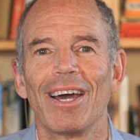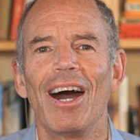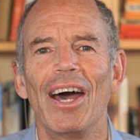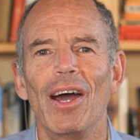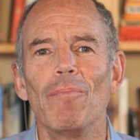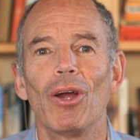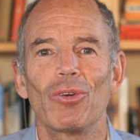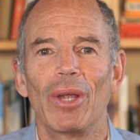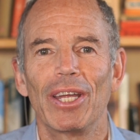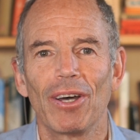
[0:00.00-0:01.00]
Hi, I'm Marc
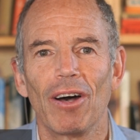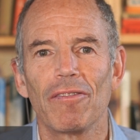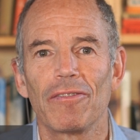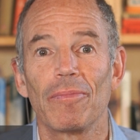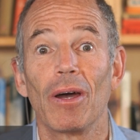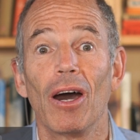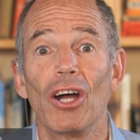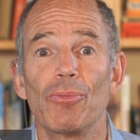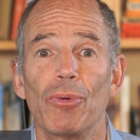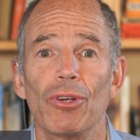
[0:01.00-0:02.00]
Randolph,
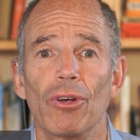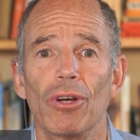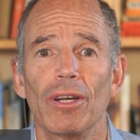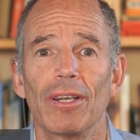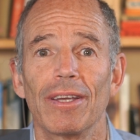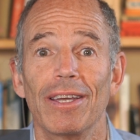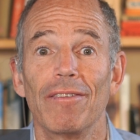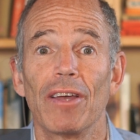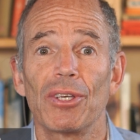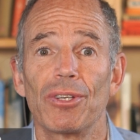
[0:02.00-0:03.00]
entrepreneur,
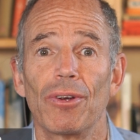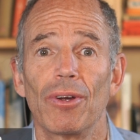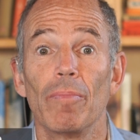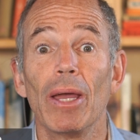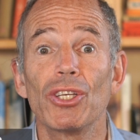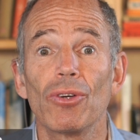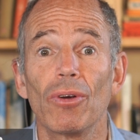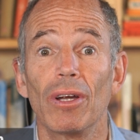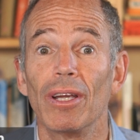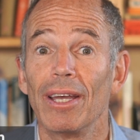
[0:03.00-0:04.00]
investor,
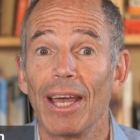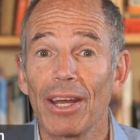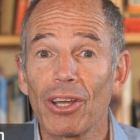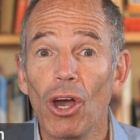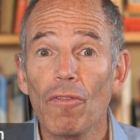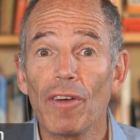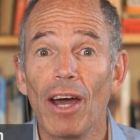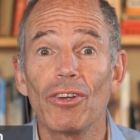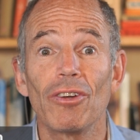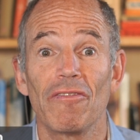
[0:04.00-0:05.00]
mentor, and
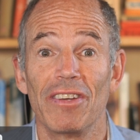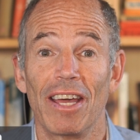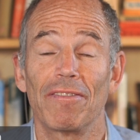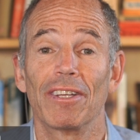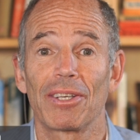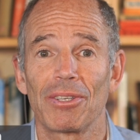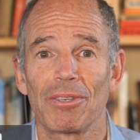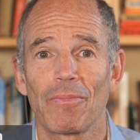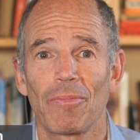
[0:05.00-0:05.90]
co-founder of Netflix.